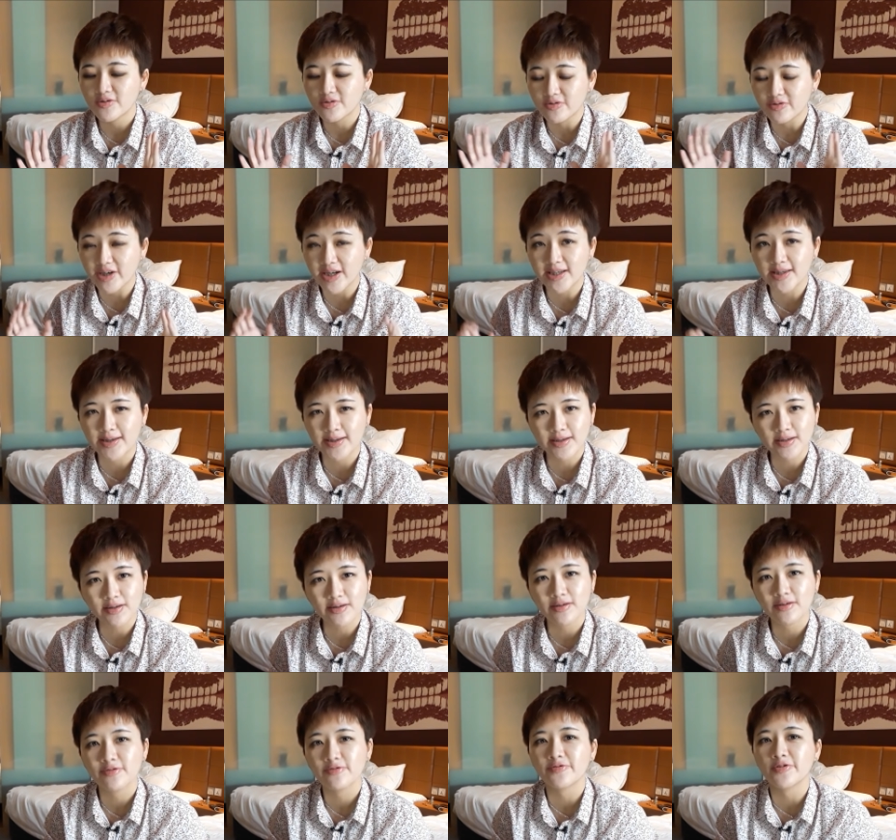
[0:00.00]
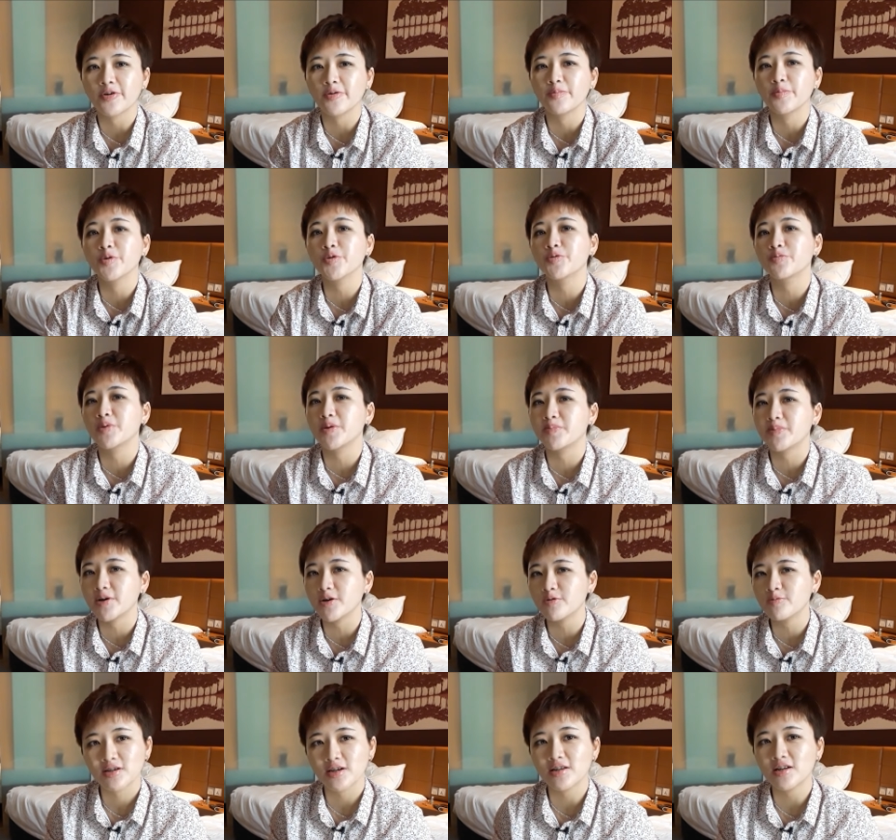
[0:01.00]
draining for most
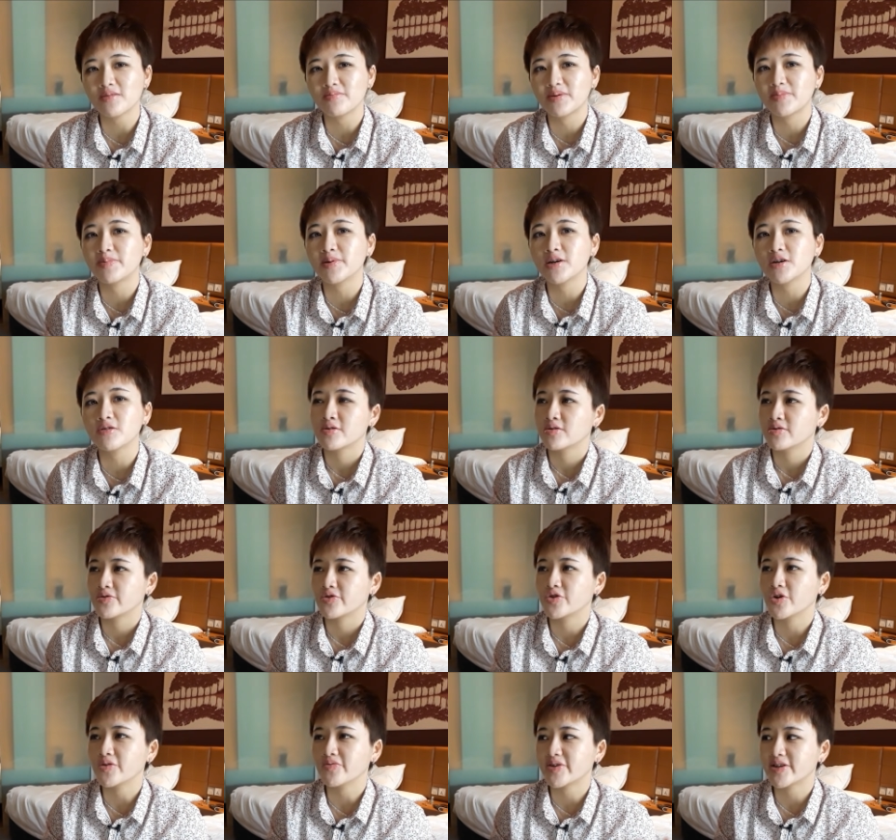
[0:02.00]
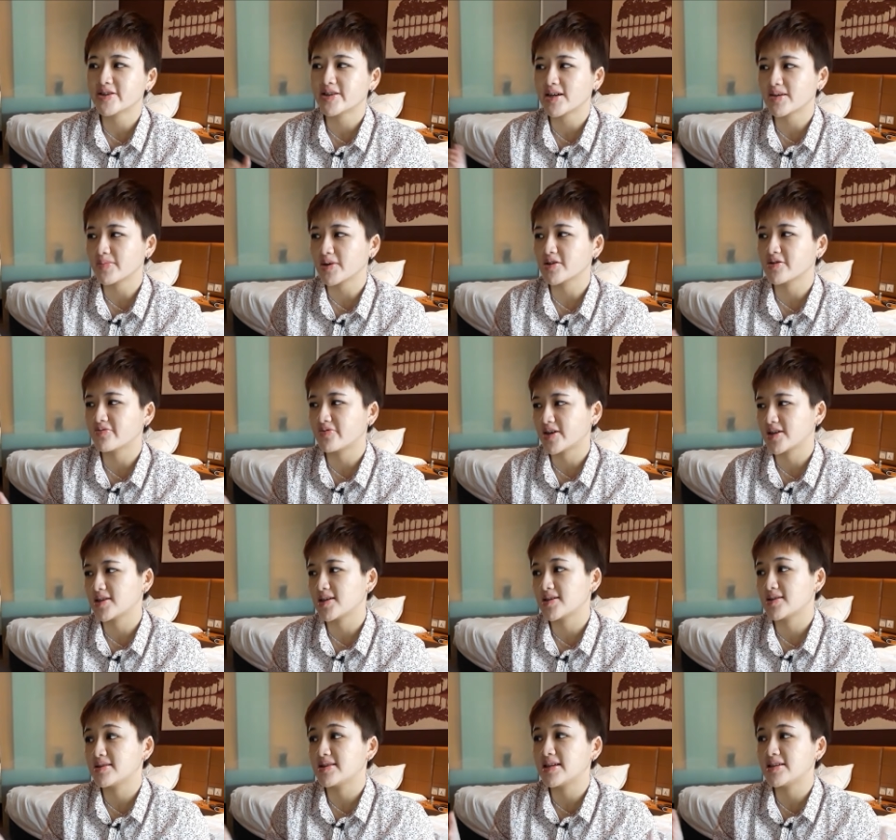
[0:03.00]
people. A lot of people don't even think about the fact
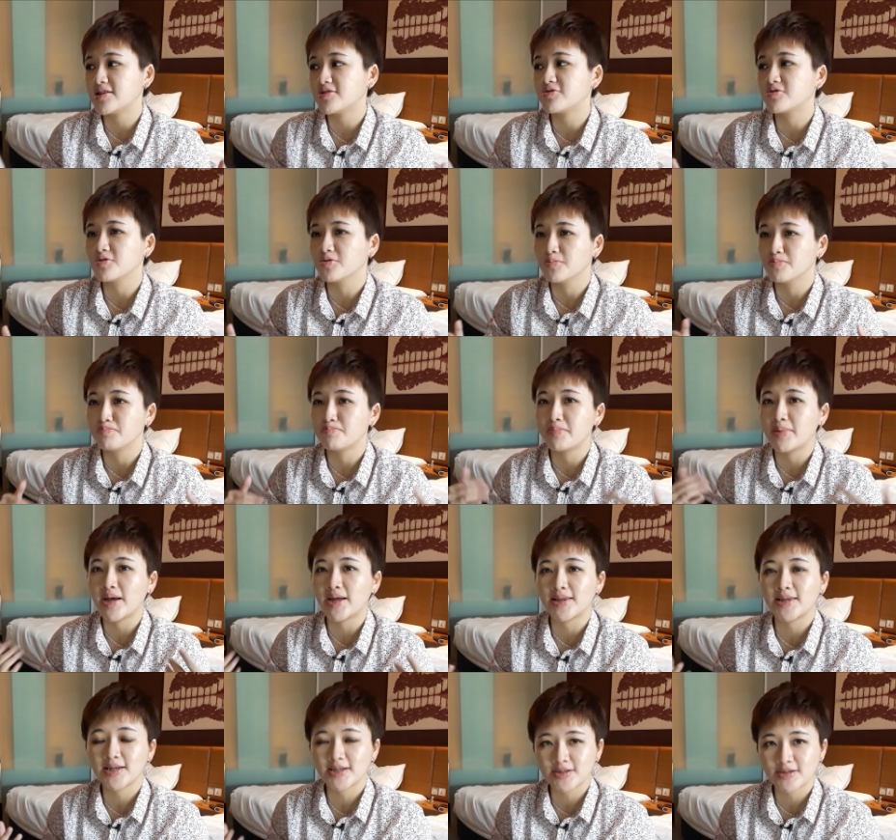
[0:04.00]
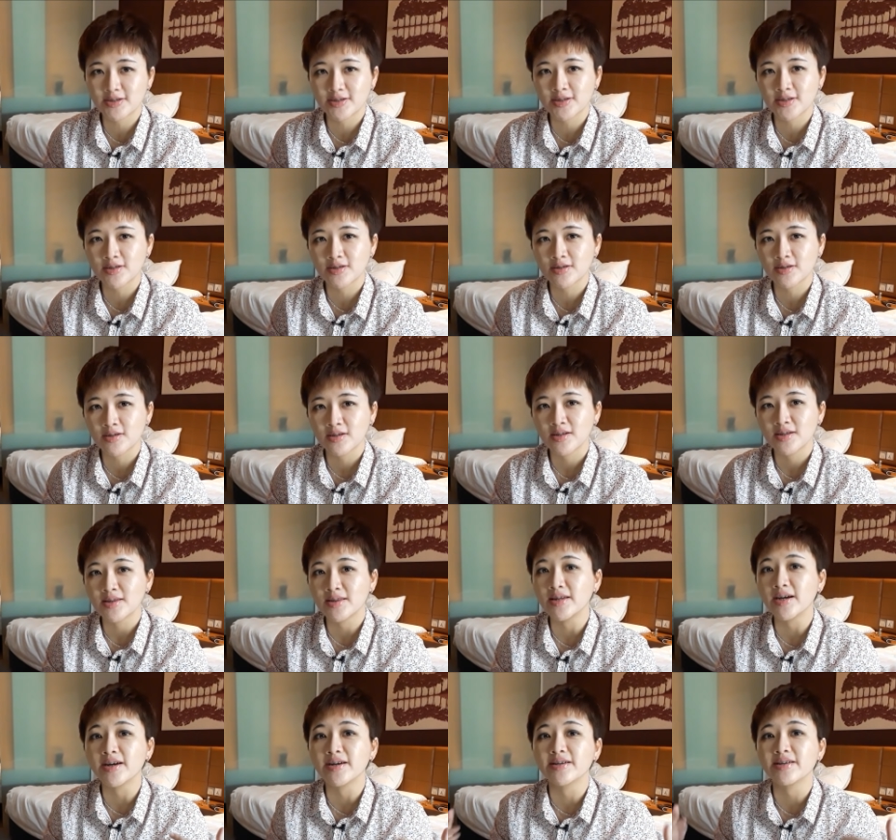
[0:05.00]
that they need to manage
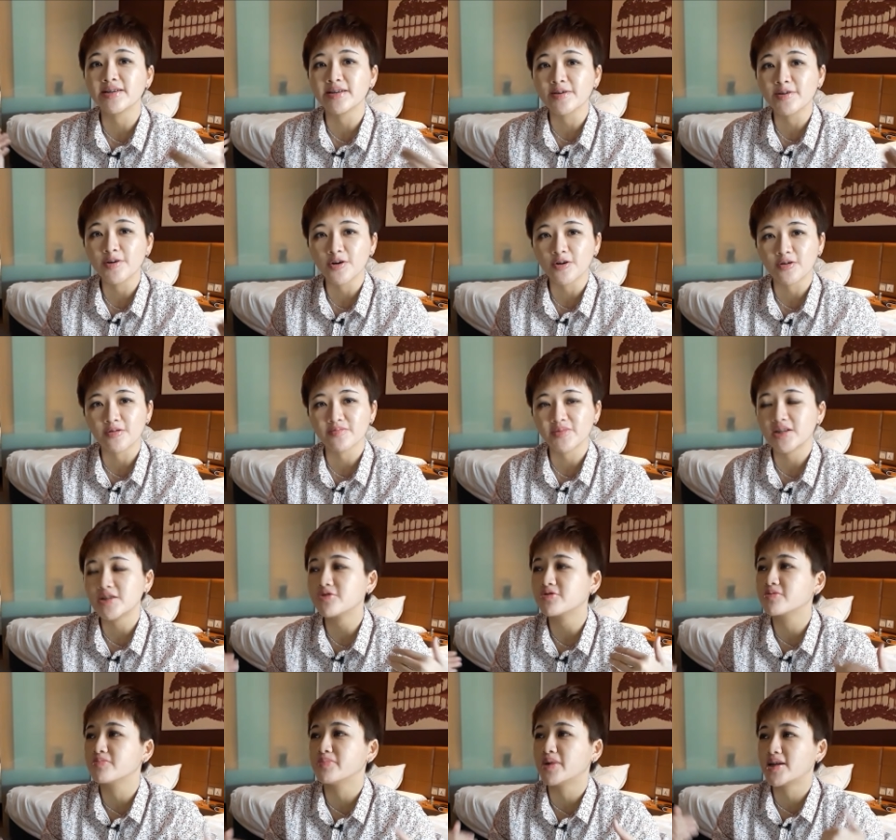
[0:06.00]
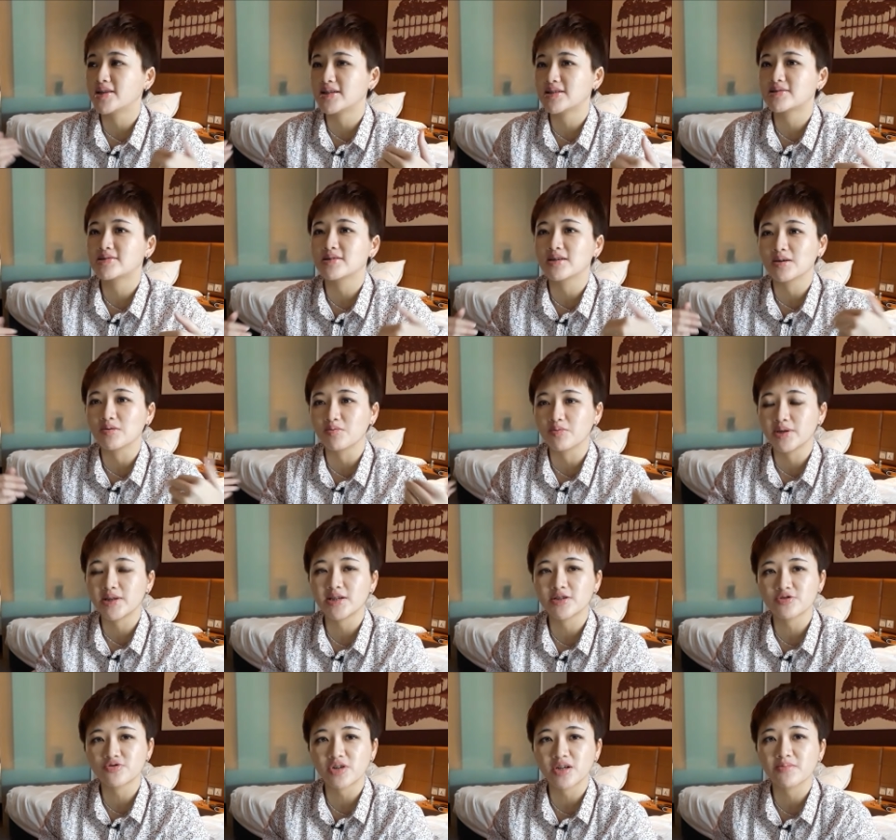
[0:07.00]
their ego. They need to manage a
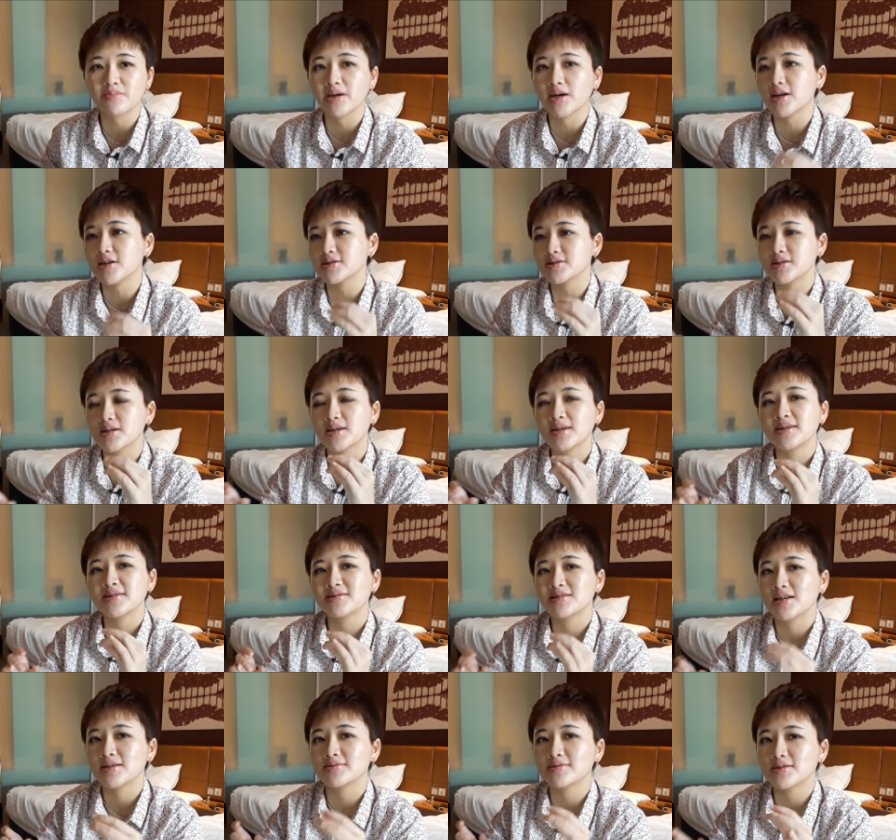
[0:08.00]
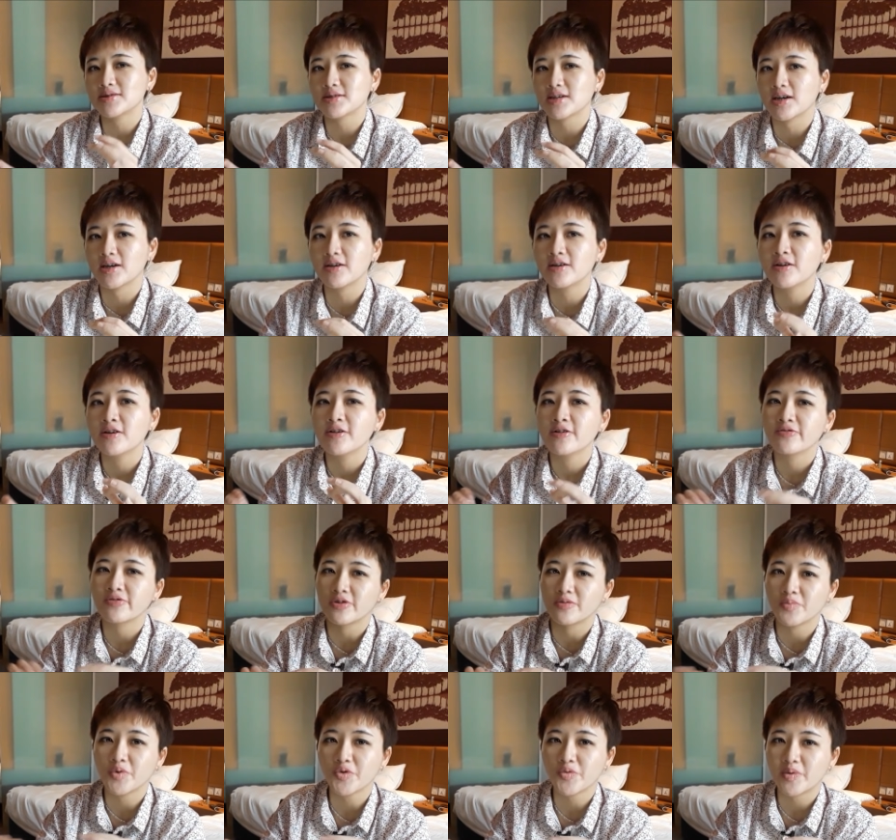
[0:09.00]
winning streak, because chances are,
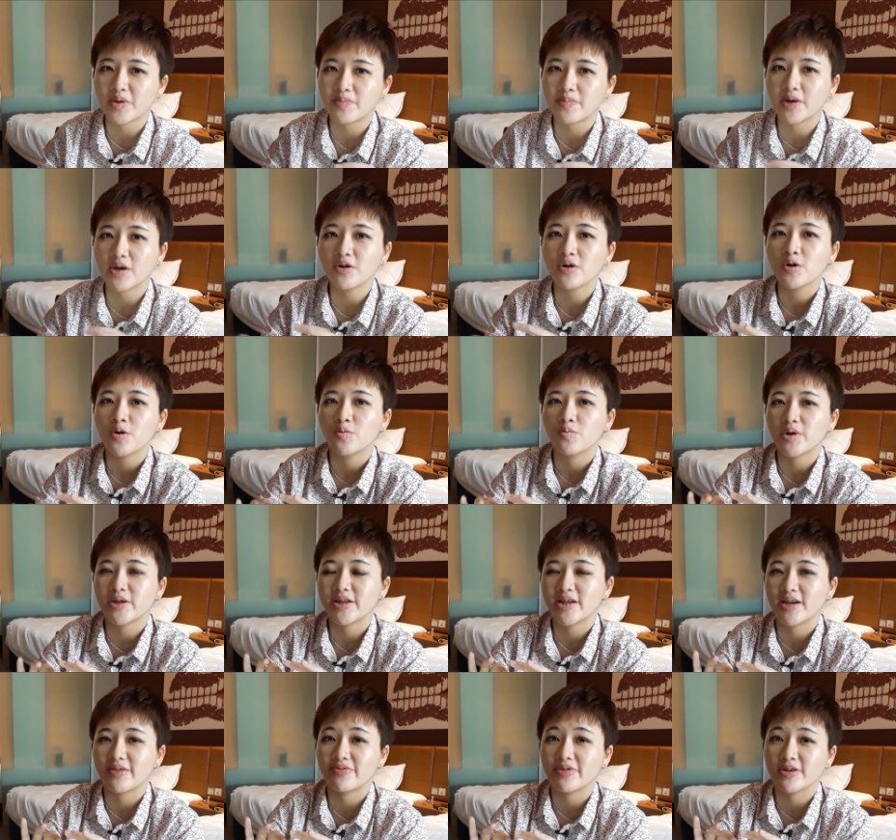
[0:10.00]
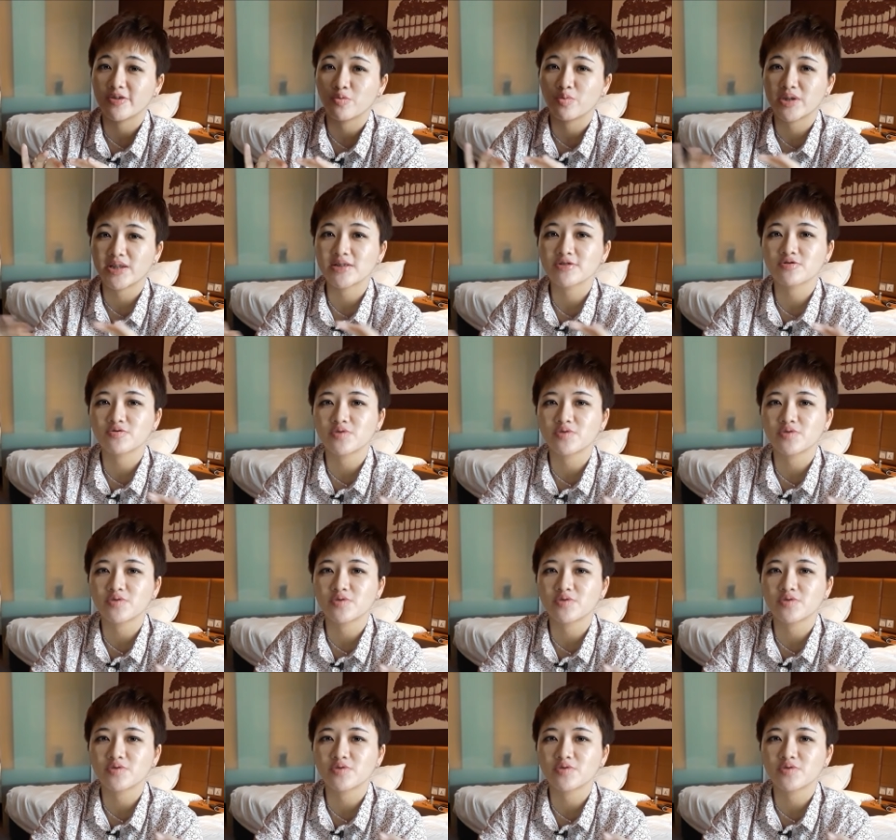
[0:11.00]
for most people, when they have a winning